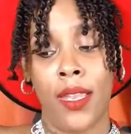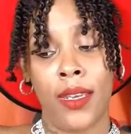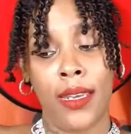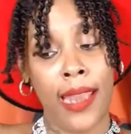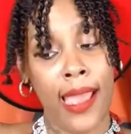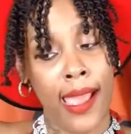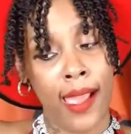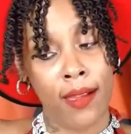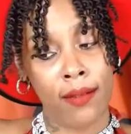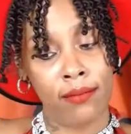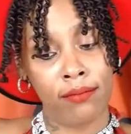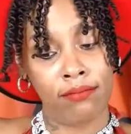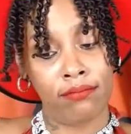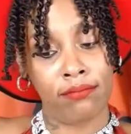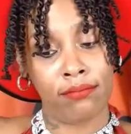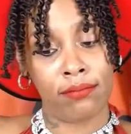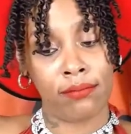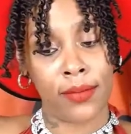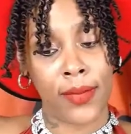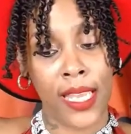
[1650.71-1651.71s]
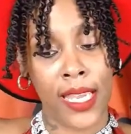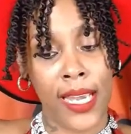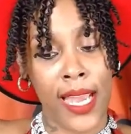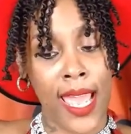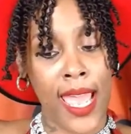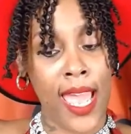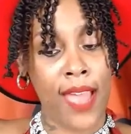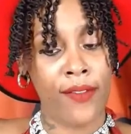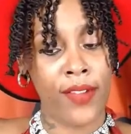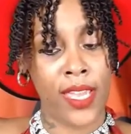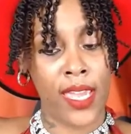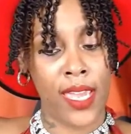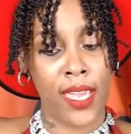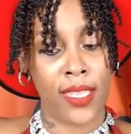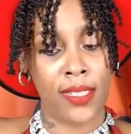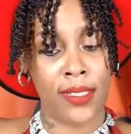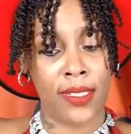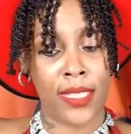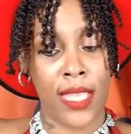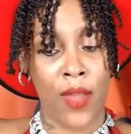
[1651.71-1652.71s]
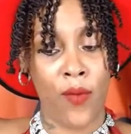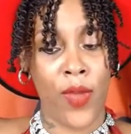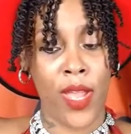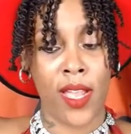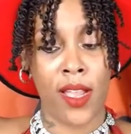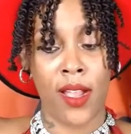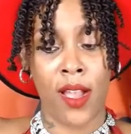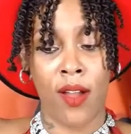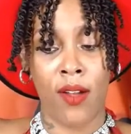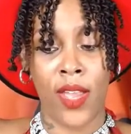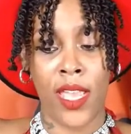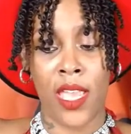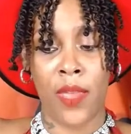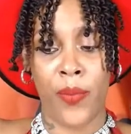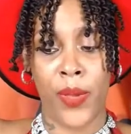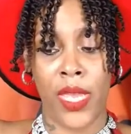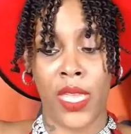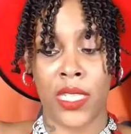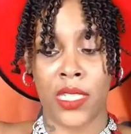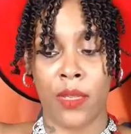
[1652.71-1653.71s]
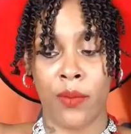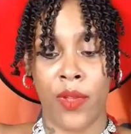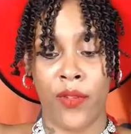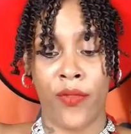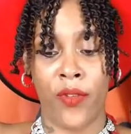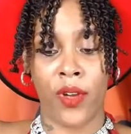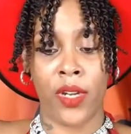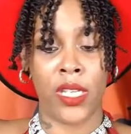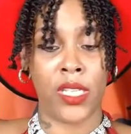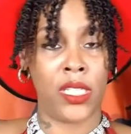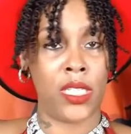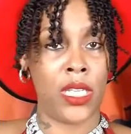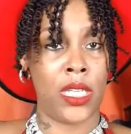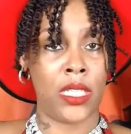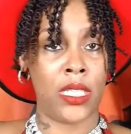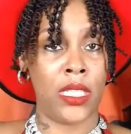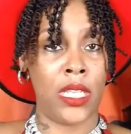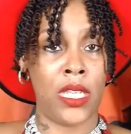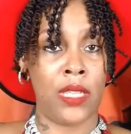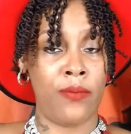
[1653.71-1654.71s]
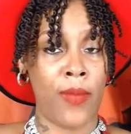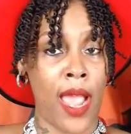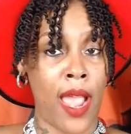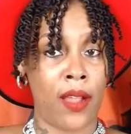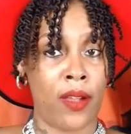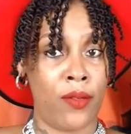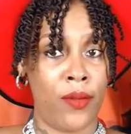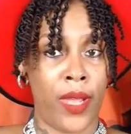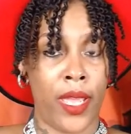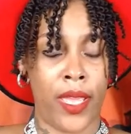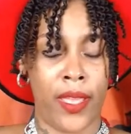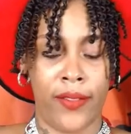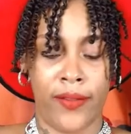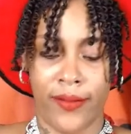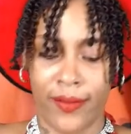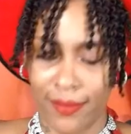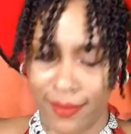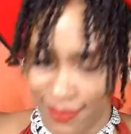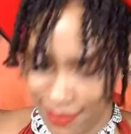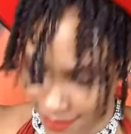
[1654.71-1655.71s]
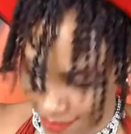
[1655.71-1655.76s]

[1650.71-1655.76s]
Now, can I have a kiss? And we can go eat pizza before this shit needs microwave.